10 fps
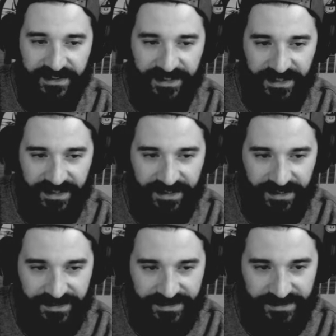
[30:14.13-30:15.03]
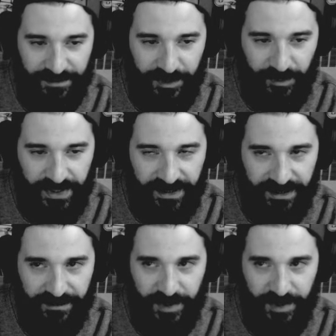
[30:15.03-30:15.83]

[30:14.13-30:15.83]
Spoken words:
right here, it's a little bit weird.